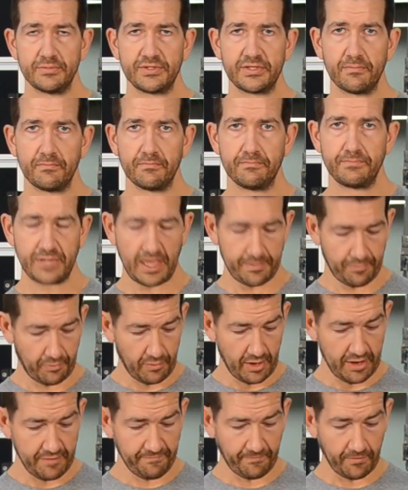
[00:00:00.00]
some type
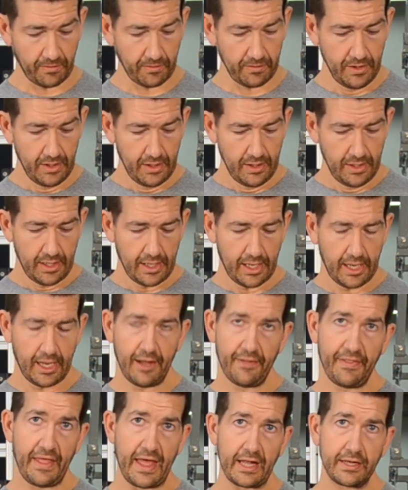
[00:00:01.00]
of rifle,
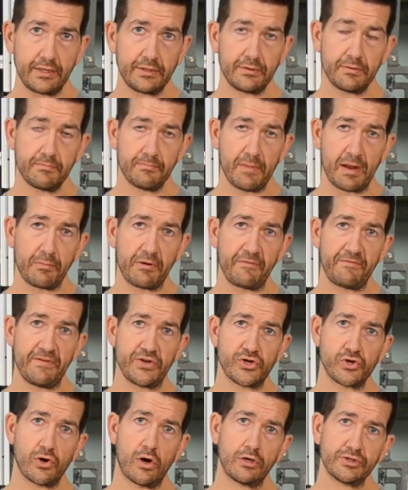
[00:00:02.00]
that memory
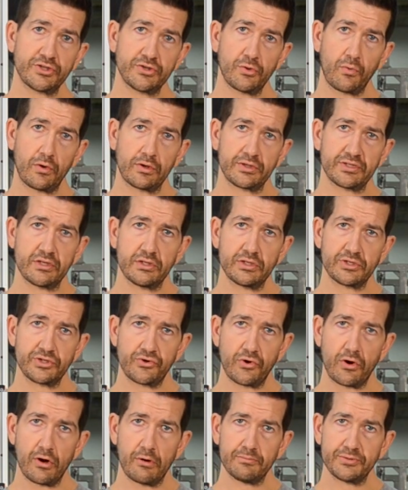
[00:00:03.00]
feature also works on the
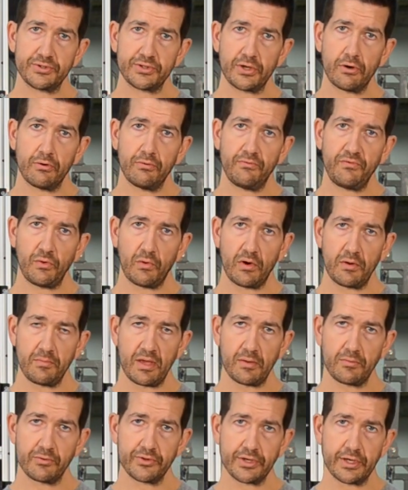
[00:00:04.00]
strobe. So if you want to
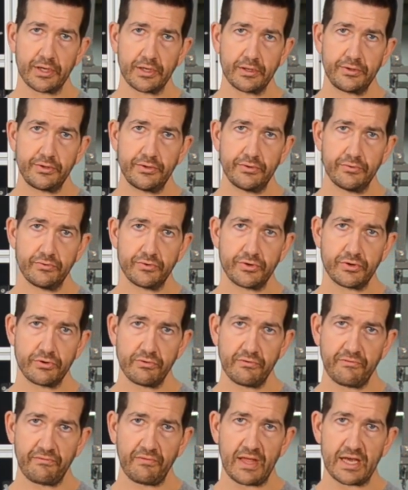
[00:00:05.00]
be able to
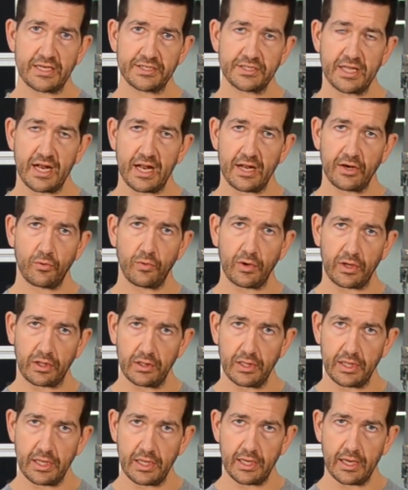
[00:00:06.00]
turn the flashlight on
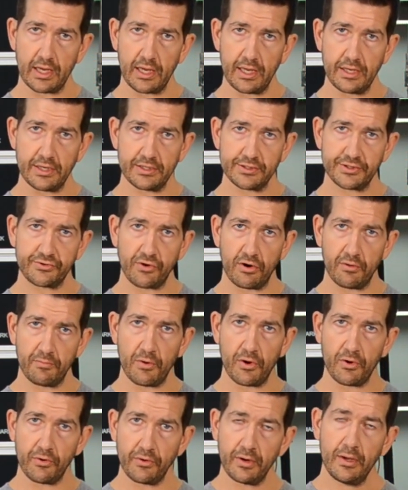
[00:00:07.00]
quickly into strobe
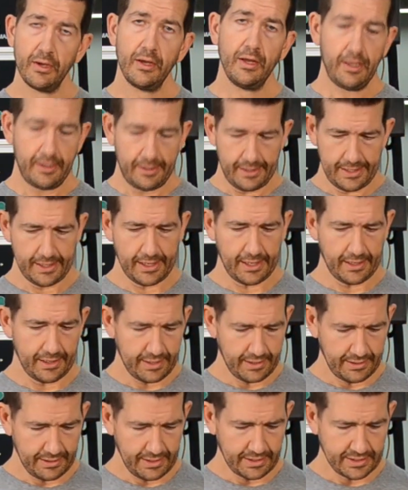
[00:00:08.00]
mode,
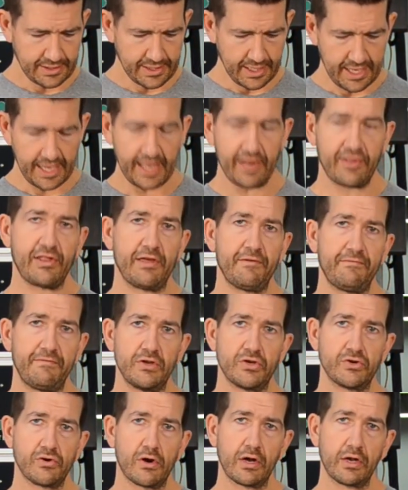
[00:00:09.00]
it has that
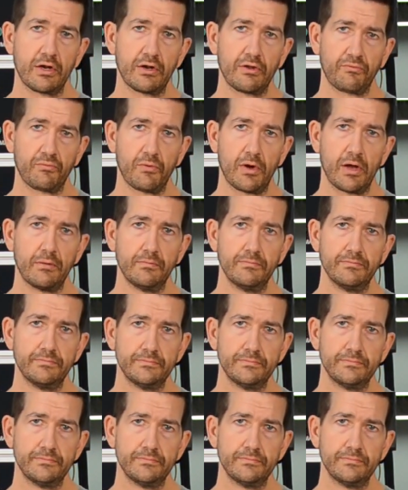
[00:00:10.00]
feature on it as well.